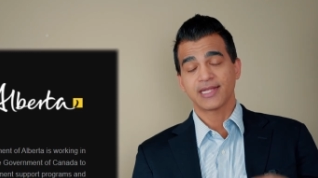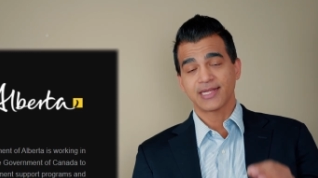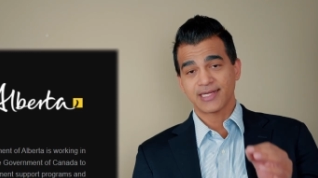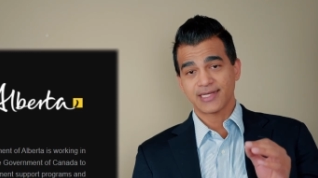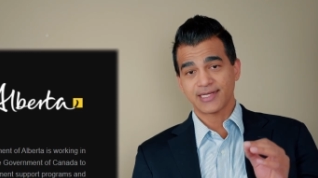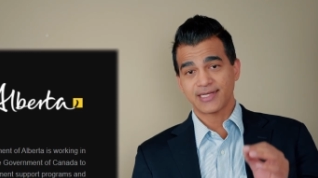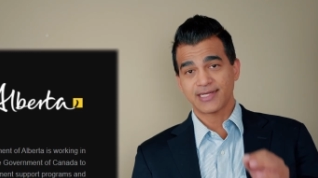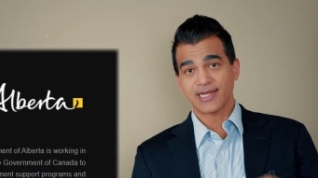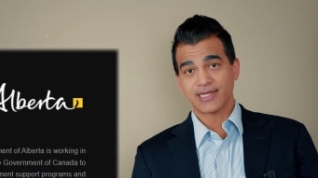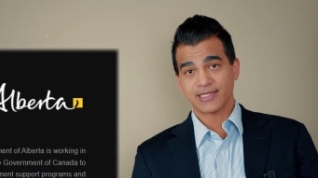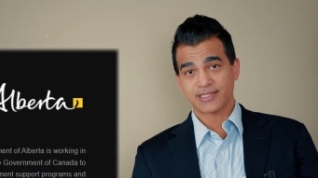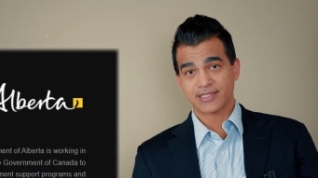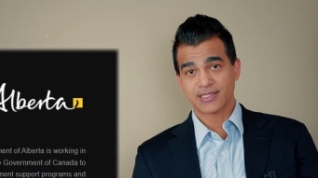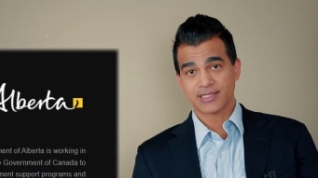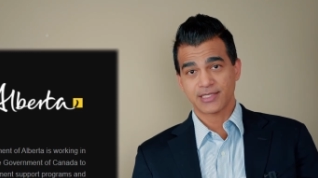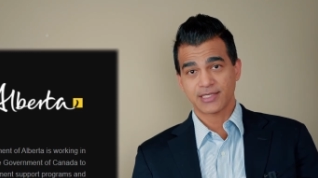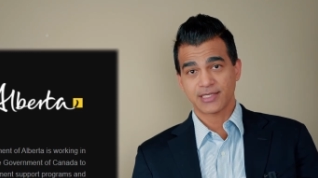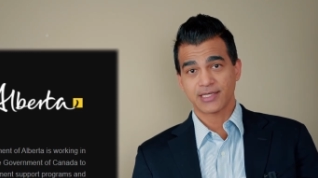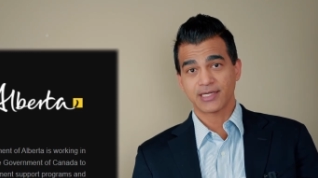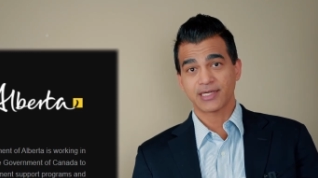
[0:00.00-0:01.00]
Yes,
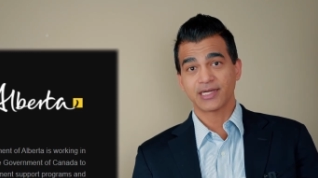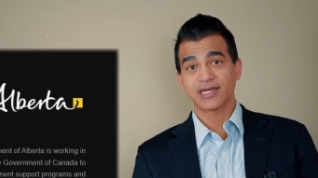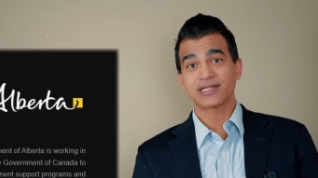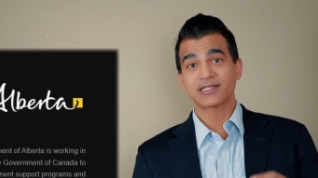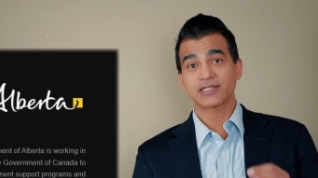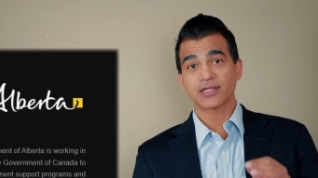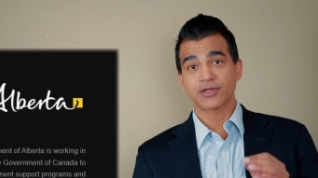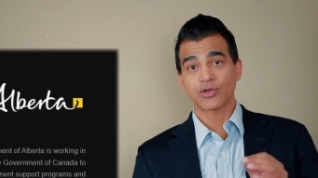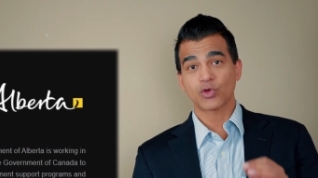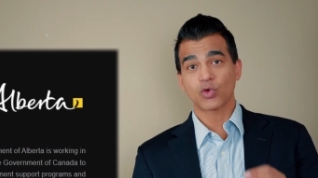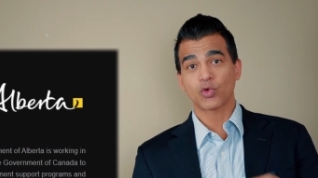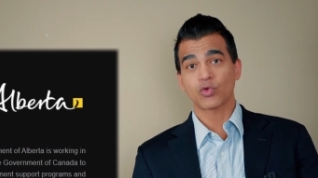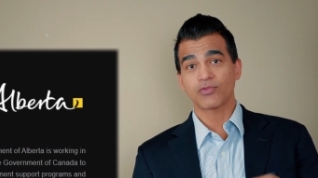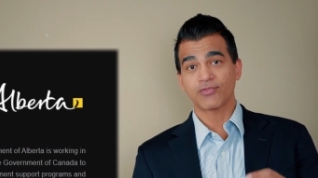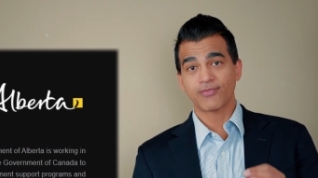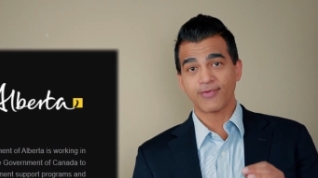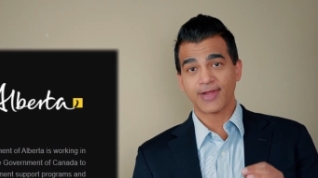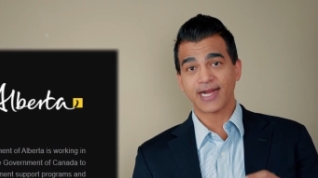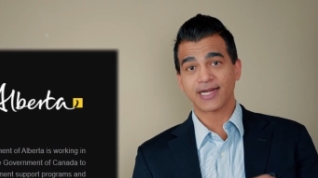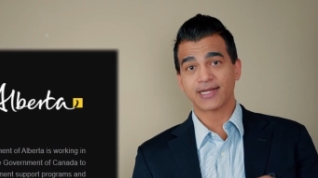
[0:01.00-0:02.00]
it's a known
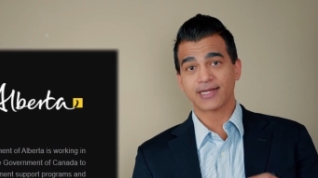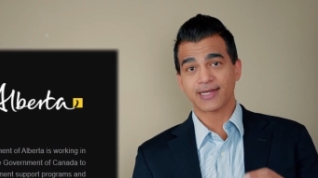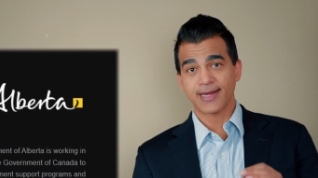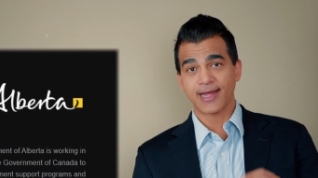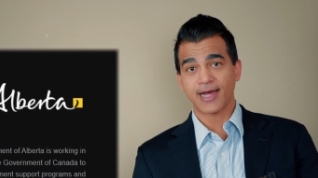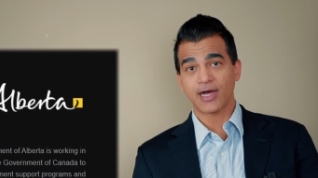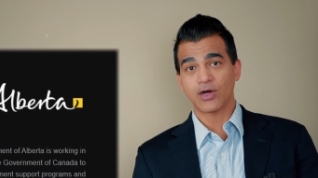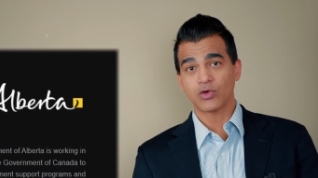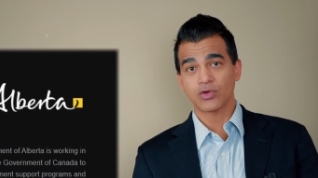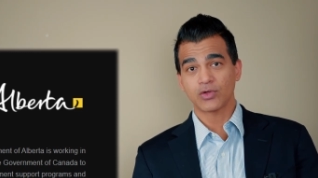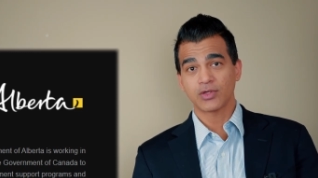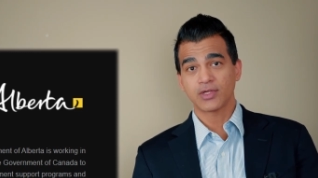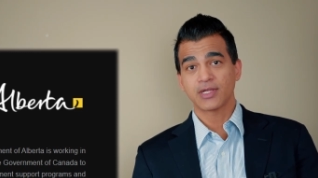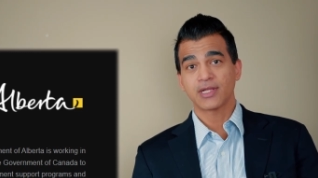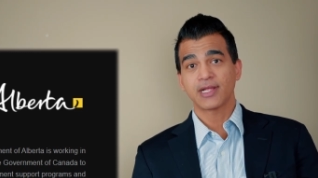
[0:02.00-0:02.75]
fact now.